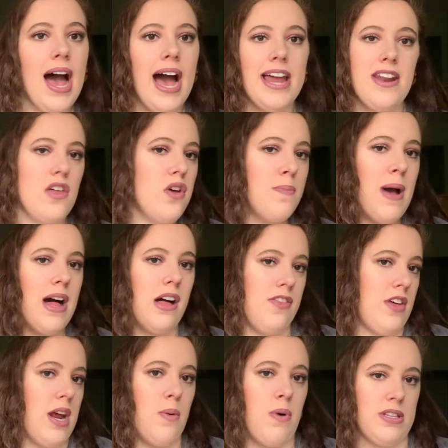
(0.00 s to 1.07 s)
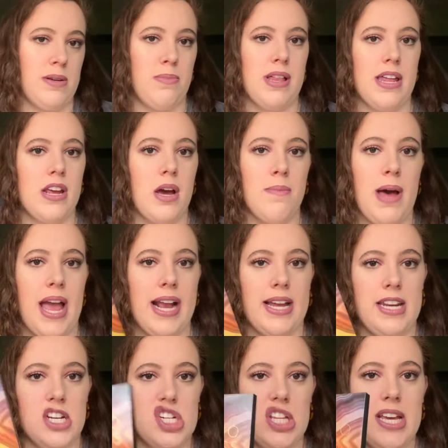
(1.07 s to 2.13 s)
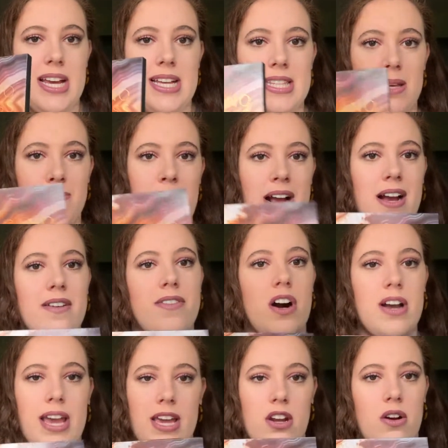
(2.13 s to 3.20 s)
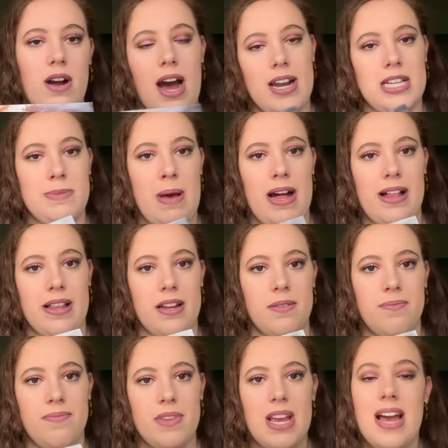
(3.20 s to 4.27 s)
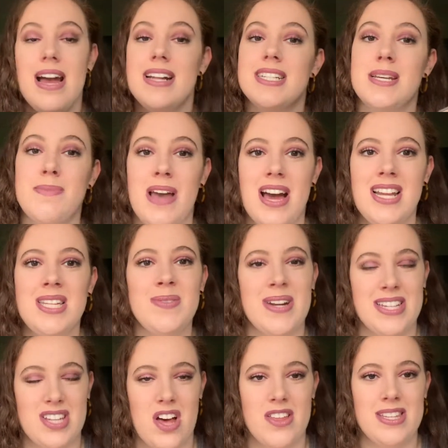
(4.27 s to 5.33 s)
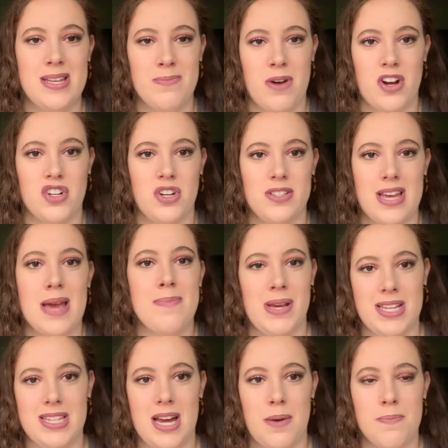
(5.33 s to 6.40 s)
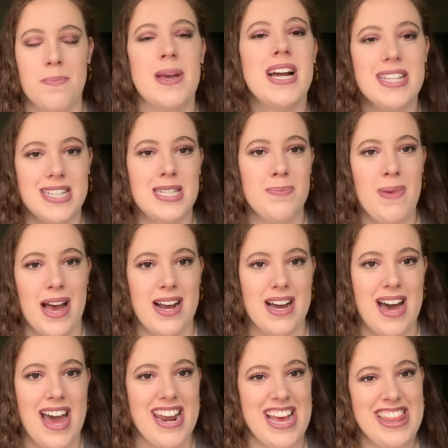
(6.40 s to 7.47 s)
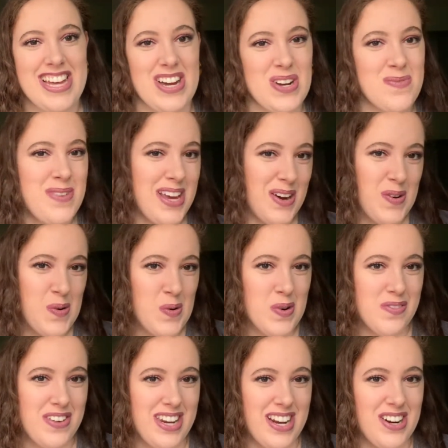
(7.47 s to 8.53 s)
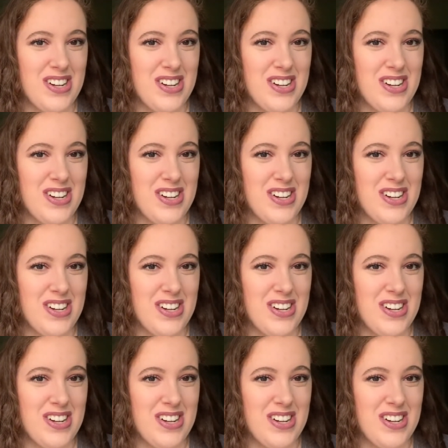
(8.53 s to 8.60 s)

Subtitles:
Another palette that I wasn't planning on buying initially is the Becca Volcano Goddess palette. To be honest, when I saw this at Marshall's, I picked it up because it's Becca and I thought it would be a cool video